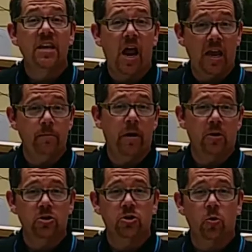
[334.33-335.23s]

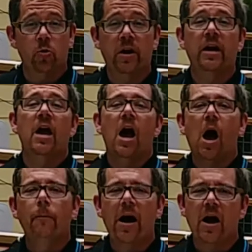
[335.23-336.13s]
nightmare story
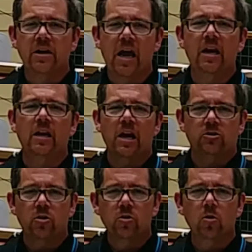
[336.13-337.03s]
about an
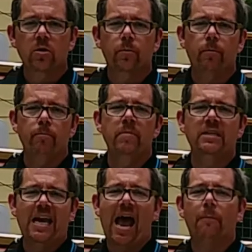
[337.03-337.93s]
electrical
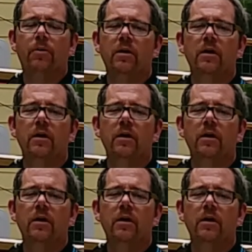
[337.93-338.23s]
mishap